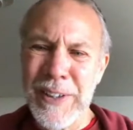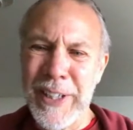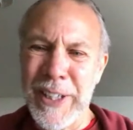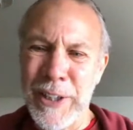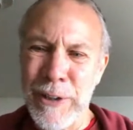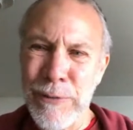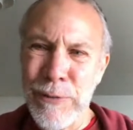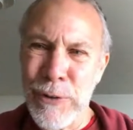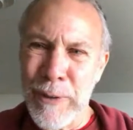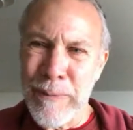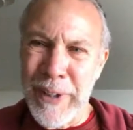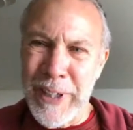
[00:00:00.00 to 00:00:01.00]
in the
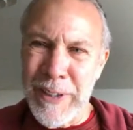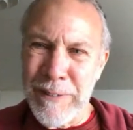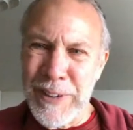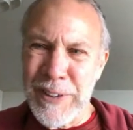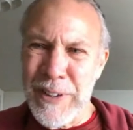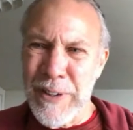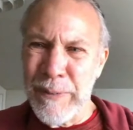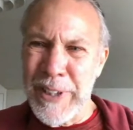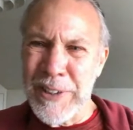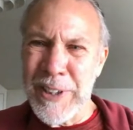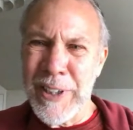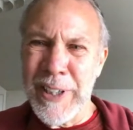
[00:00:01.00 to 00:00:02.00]
form the way
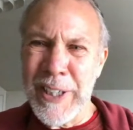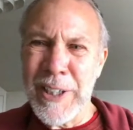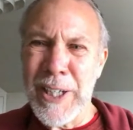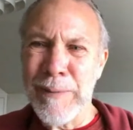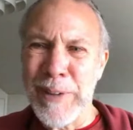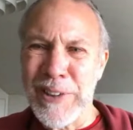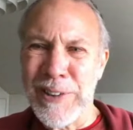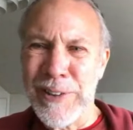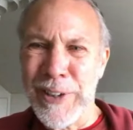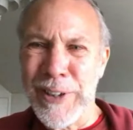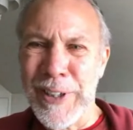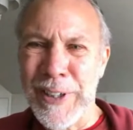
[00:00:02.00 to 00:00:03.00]
Sunday comics
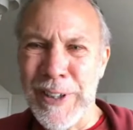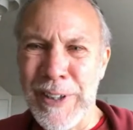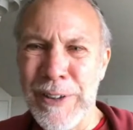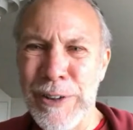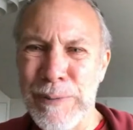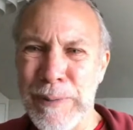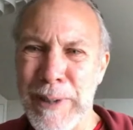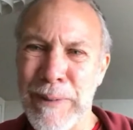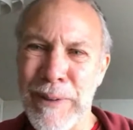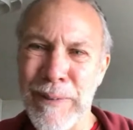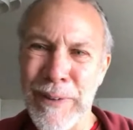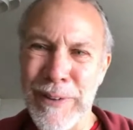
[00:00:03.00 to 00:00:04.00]
look on the
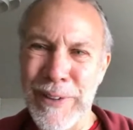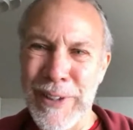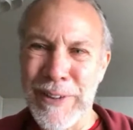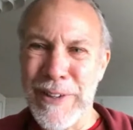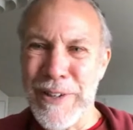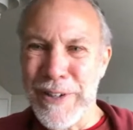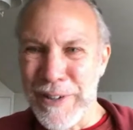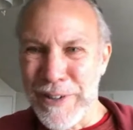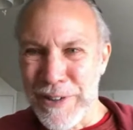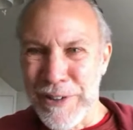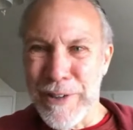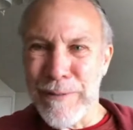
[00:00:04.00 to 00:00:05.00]
newspaper, with the
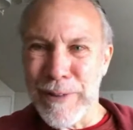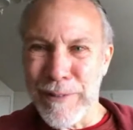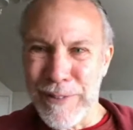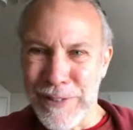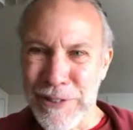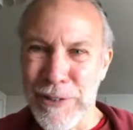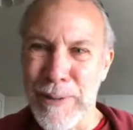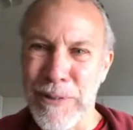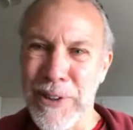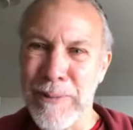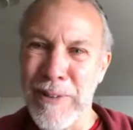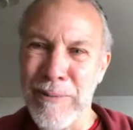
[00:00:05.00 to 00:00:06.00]
different strips,
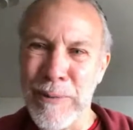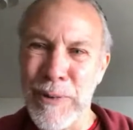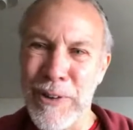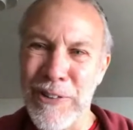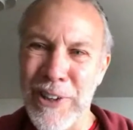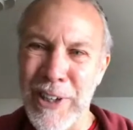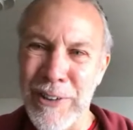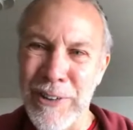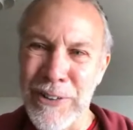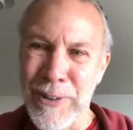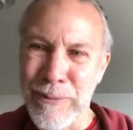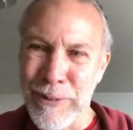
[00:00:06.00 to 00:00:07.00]
some of them horizontal,
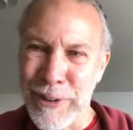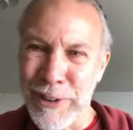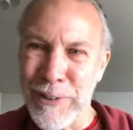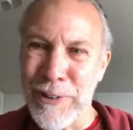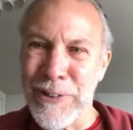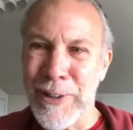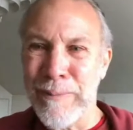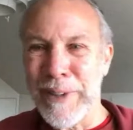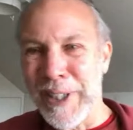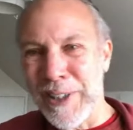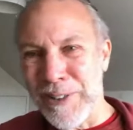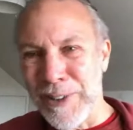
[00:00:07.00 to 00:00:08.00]
some vertical, some
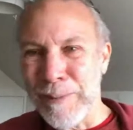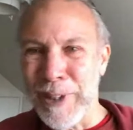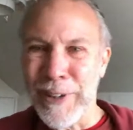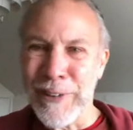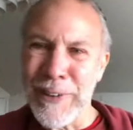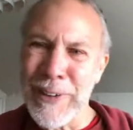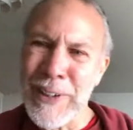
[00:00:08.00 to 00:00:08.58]
big, some little.